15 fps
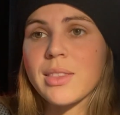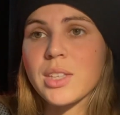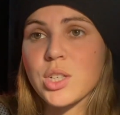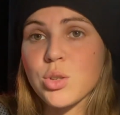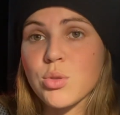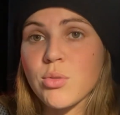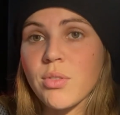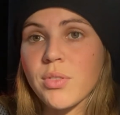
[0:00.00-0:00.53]
the
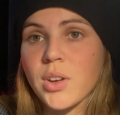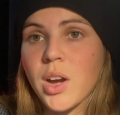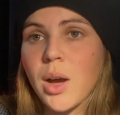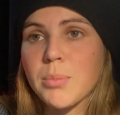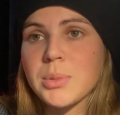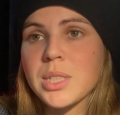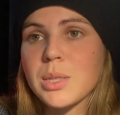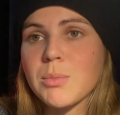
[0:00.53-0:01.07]
two of
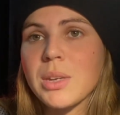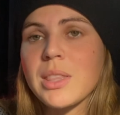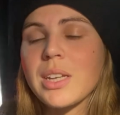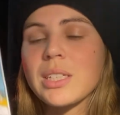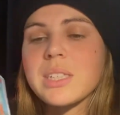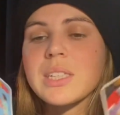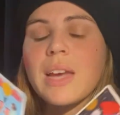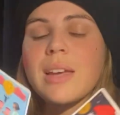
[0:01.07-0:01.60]
cups, to me
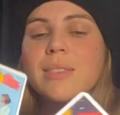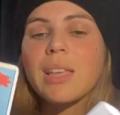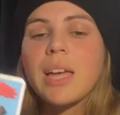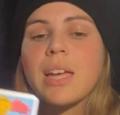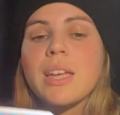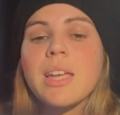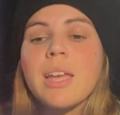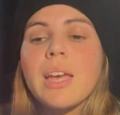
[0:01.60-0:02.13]
that's saying that
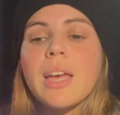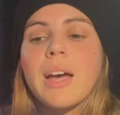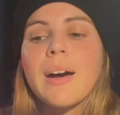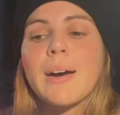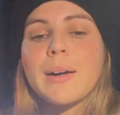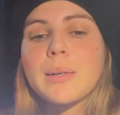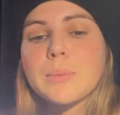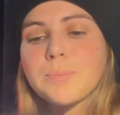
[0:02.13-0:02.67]

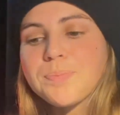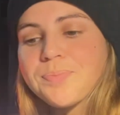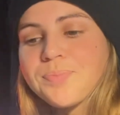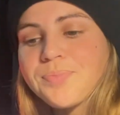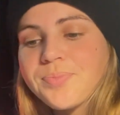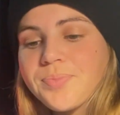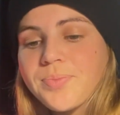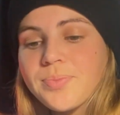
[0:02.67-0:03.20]
um,
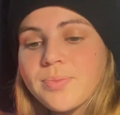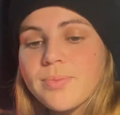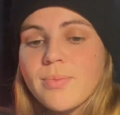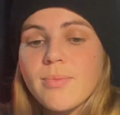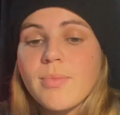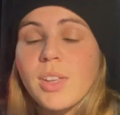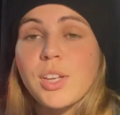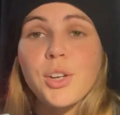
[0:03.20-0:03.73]

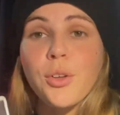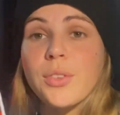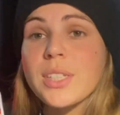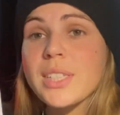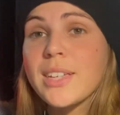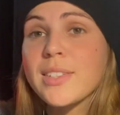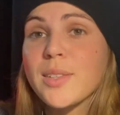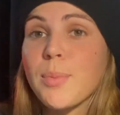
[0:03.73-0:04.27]
you know,
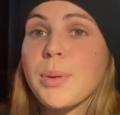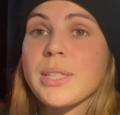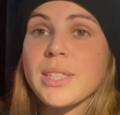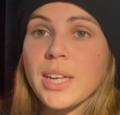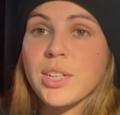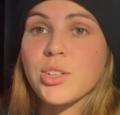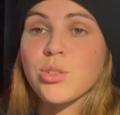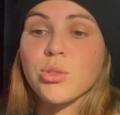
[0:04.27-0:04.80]
this has the
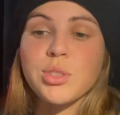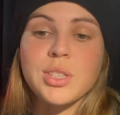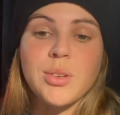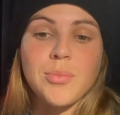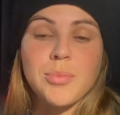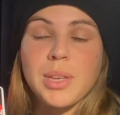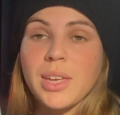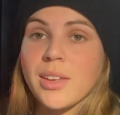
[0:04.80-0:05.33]
potential to
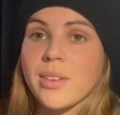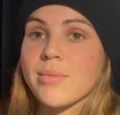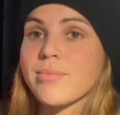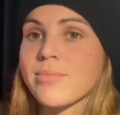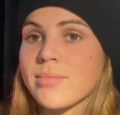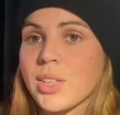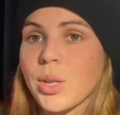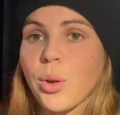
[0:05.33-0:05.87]
be,
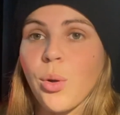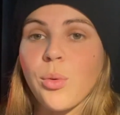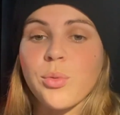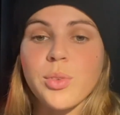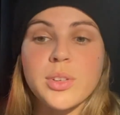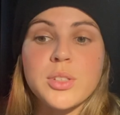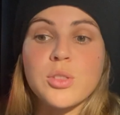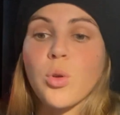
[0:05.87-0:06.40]
you know,
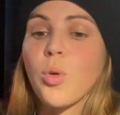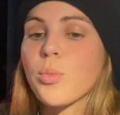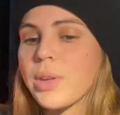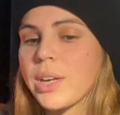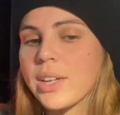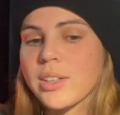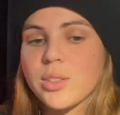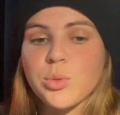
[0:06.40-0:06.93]
a
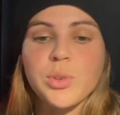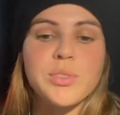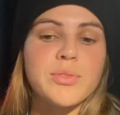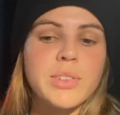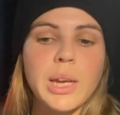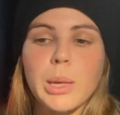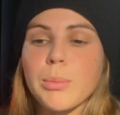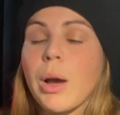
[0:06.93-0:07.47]
soulmate, a twin
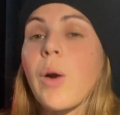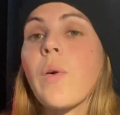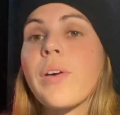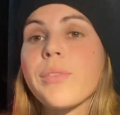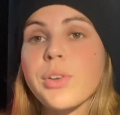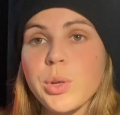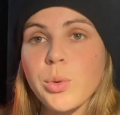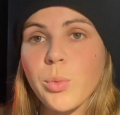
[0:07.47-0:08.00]
flame,
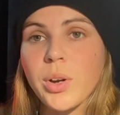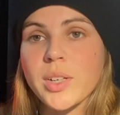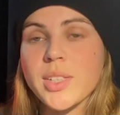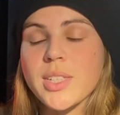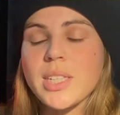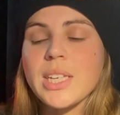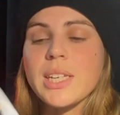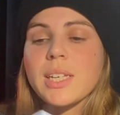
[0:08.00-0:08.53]
however you want to
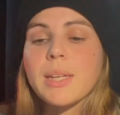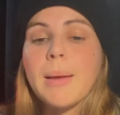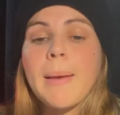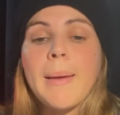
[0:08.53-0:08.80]
see it.